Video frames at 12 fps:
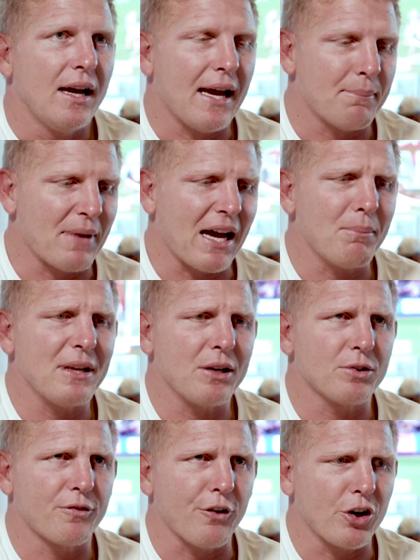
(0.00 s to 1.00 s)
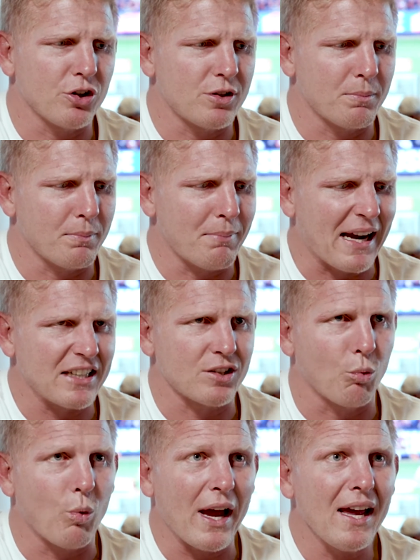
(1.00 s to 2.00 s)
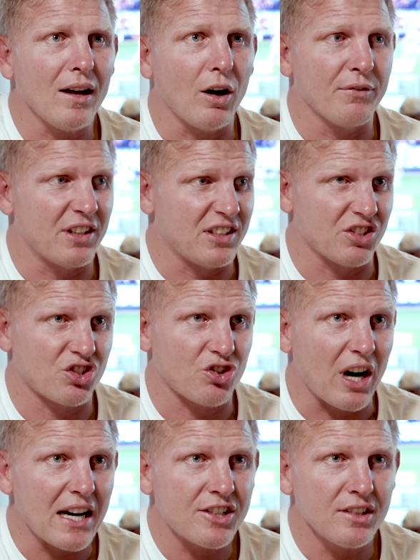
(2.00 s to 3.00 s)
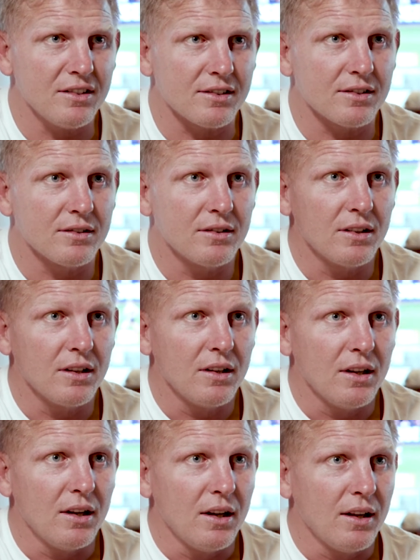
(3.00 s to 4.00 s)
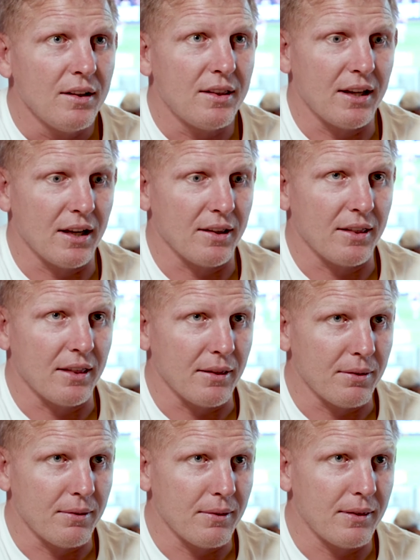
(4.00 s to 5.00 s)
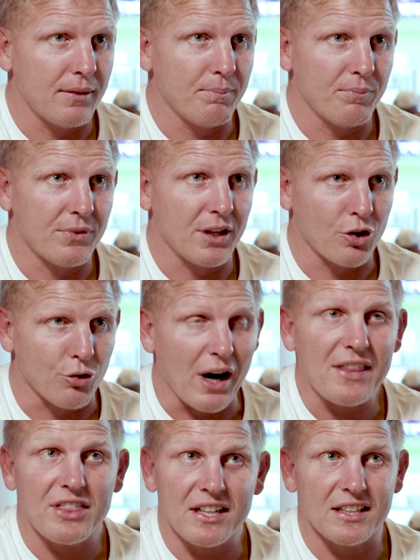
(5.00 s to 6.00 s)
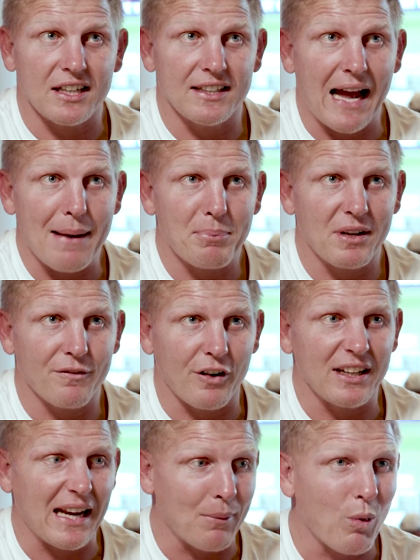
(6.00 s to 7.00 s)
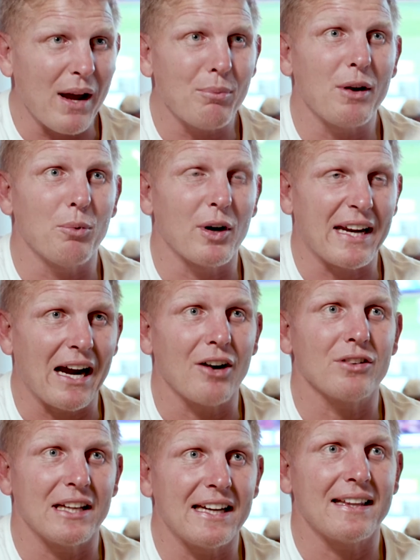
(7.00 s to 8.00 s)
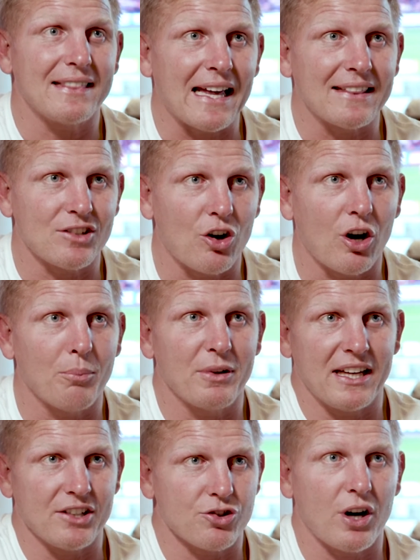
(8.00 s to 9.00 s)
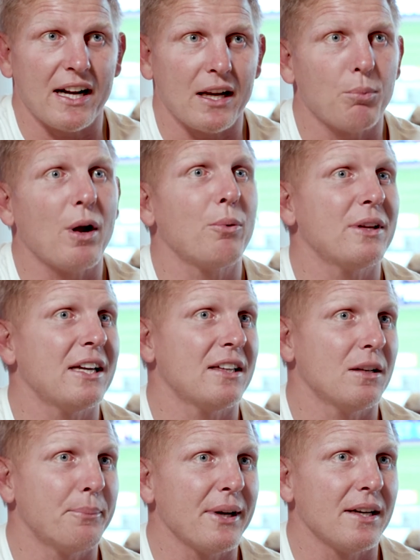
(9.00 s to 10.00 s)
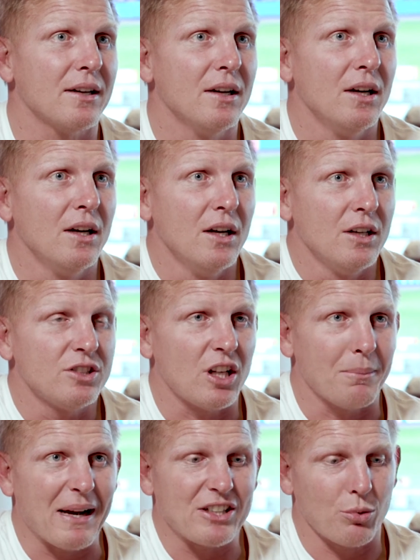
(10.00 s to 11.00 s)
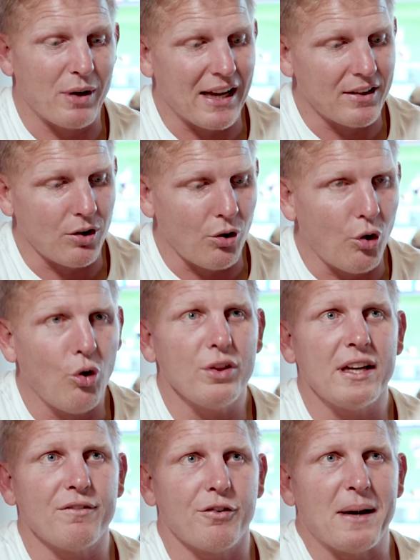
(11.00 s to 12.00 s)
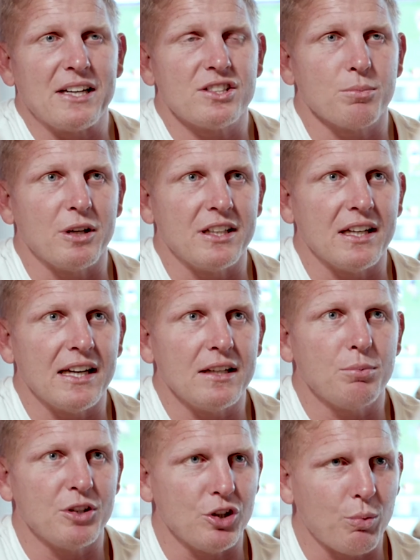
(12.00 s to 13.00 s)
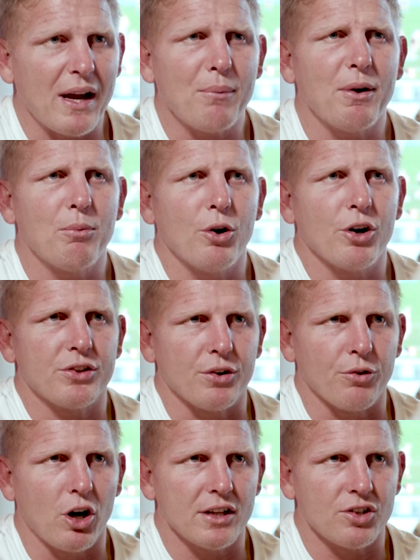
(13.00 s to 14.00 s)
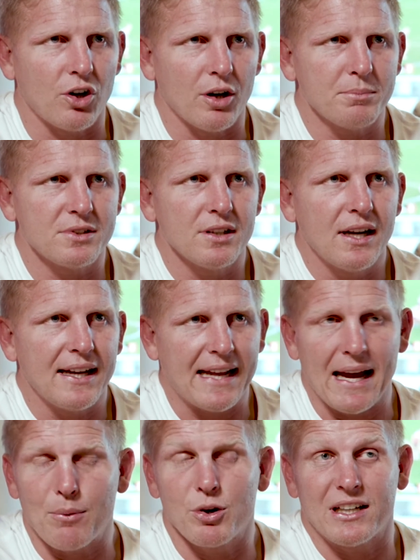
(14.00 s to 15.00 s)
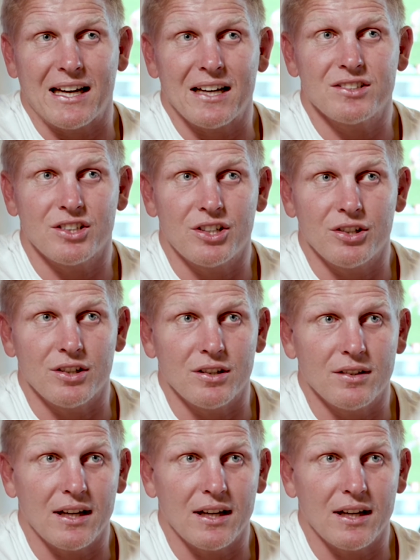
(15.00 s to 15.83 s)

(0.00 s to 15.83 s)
And Mal Meninga was very good to make us aware of the distractions, the great things that can happen in front, and where we were currently at that time with our training and where we needed to be. So to make sure we had all the information we need, we knew where we were at the right times and how we're going to execute it.